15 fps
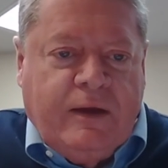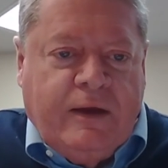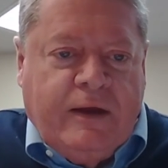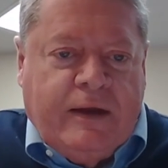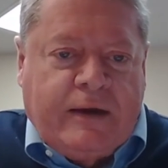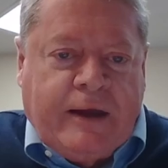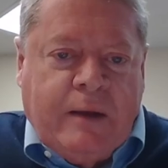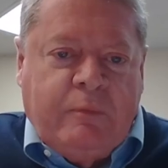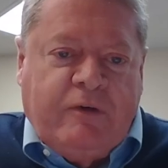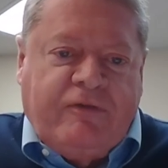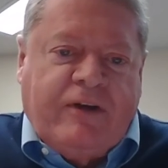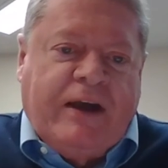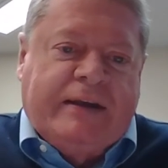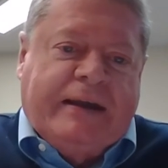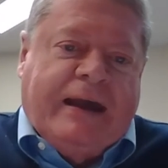and come to
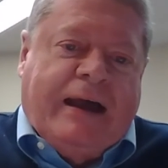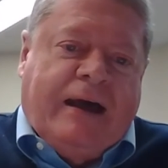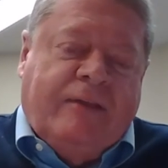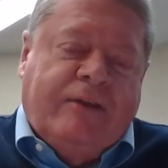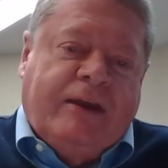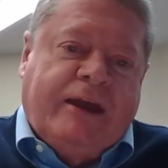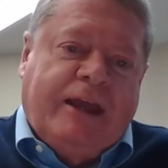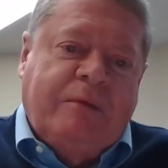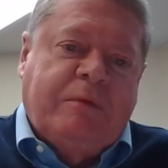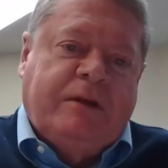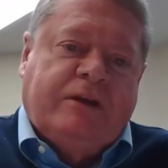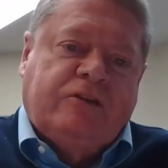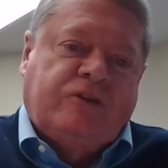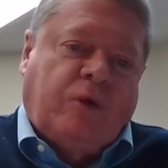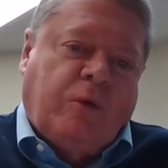find out that Haman
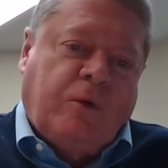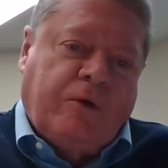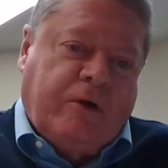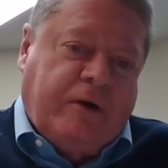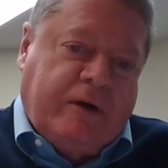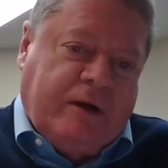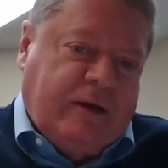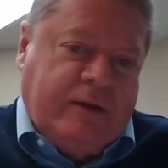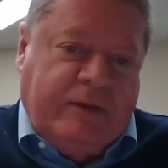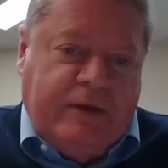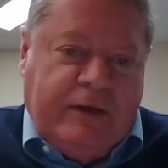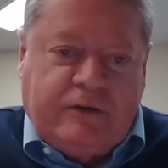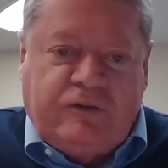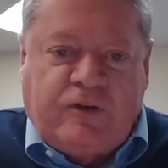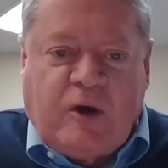has ordered
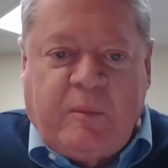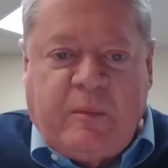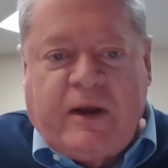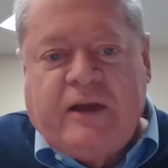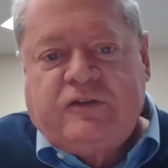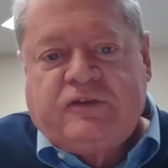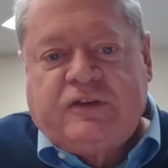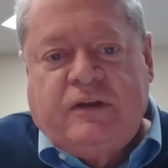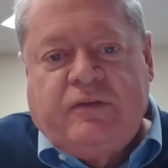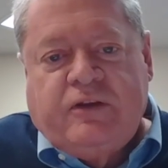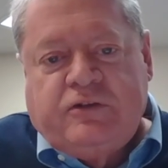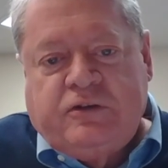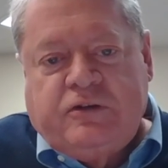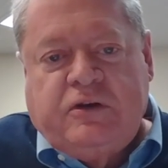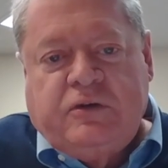the extermination of
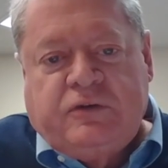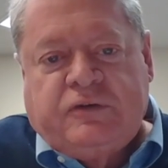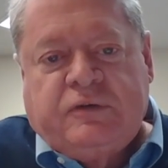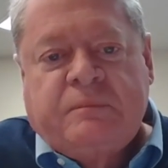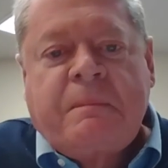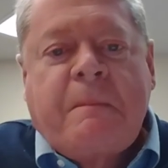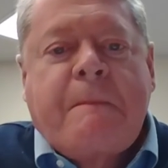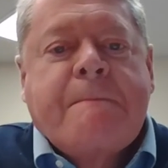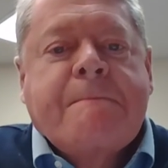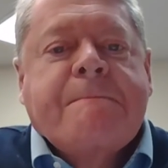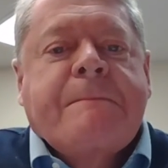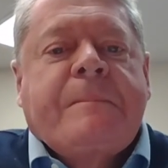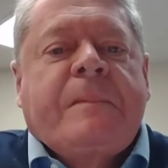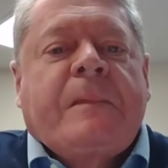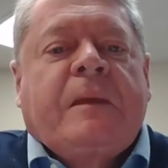the Jews.
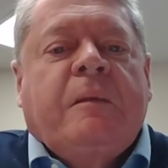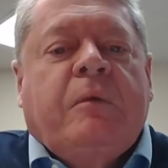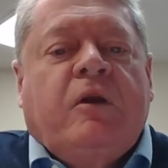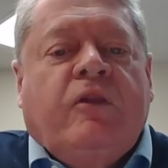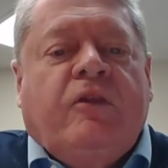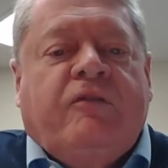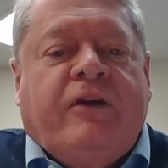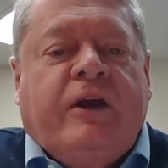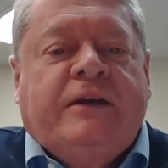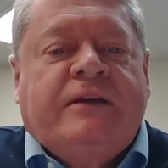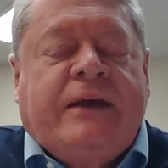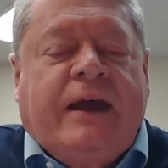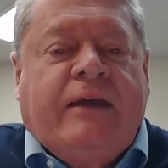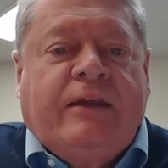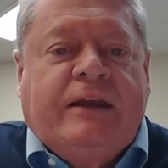But on the very
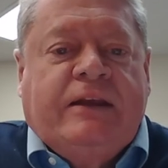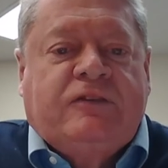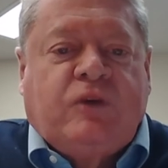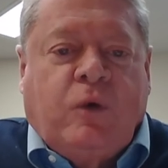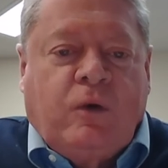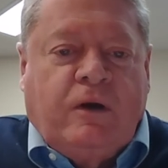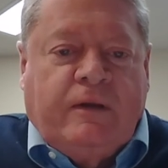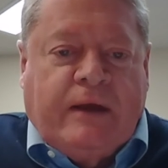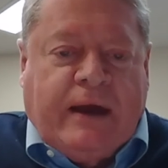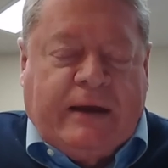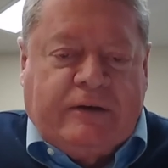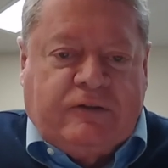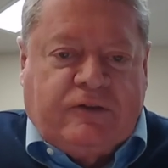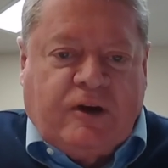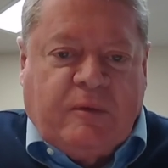day that he's ordered
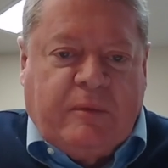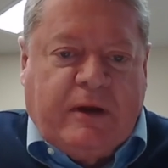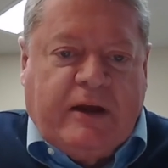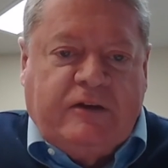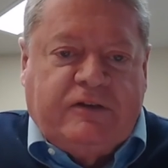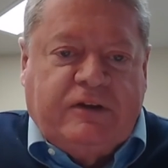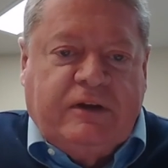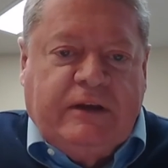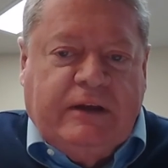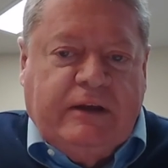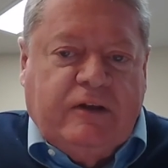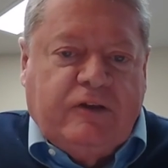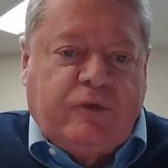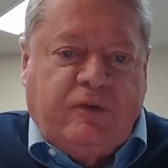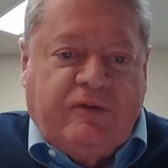that extermination, he
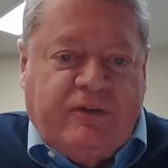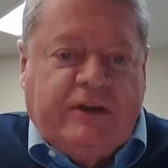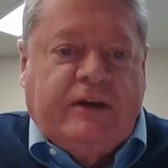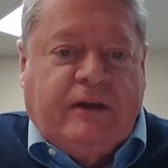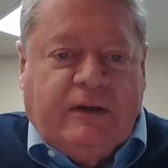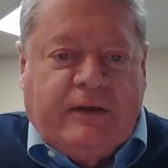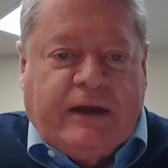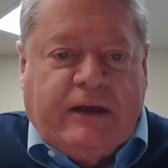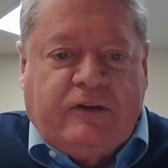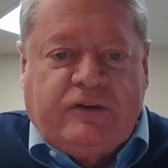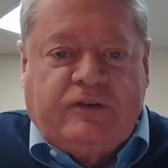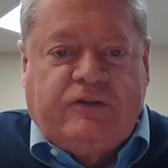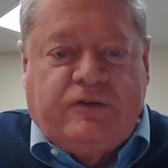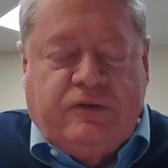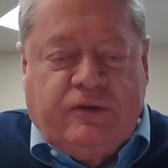is revealed
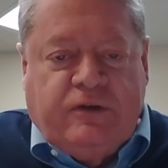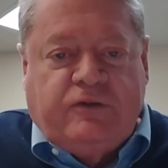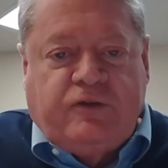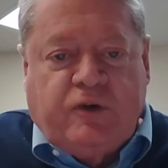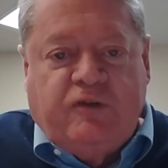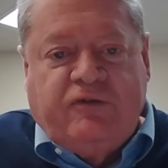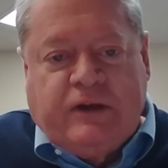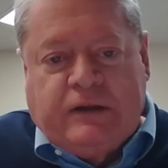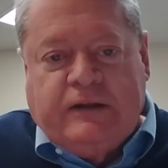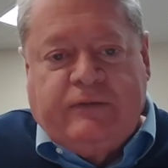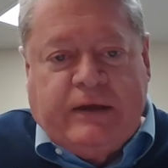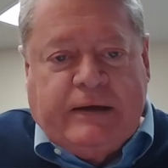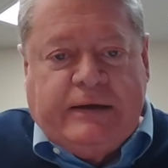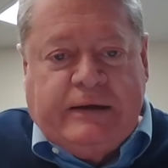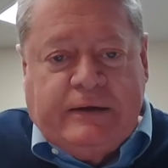as the true villain
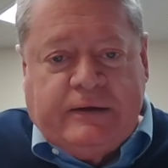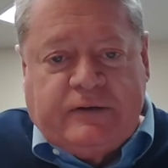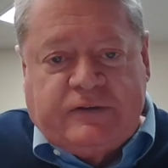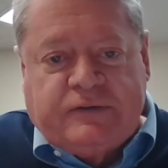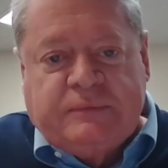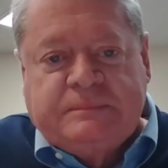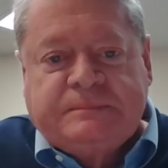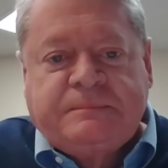that he is.